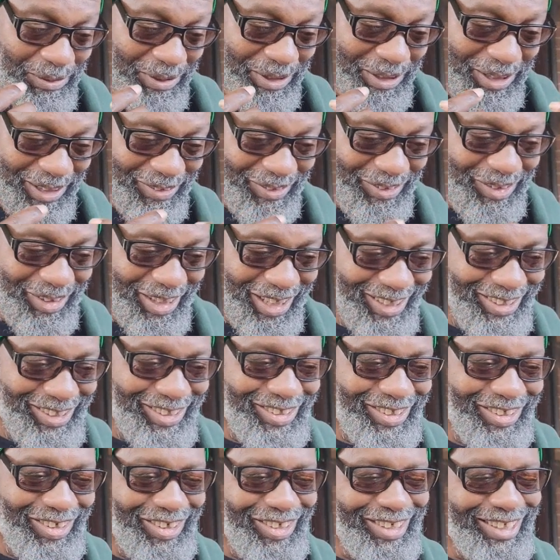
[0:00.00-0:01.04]
what I was
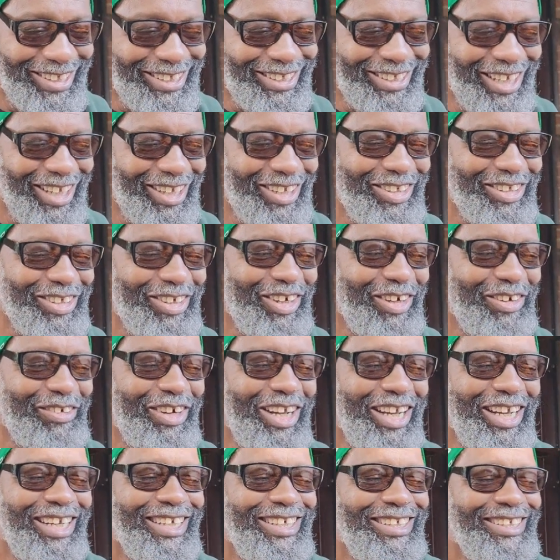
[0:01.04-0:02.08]
going to tell you all
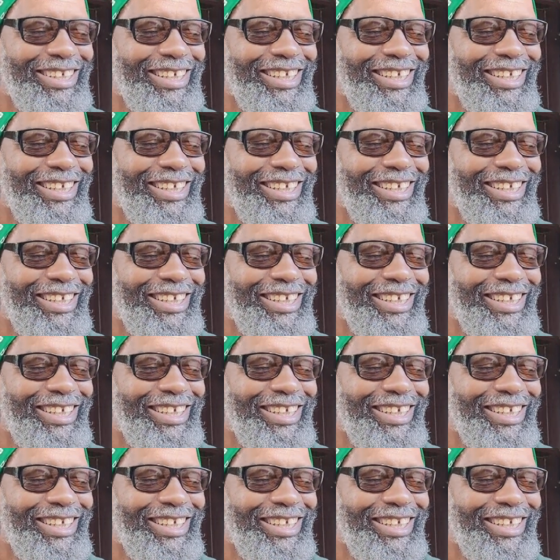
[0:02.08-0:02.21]
right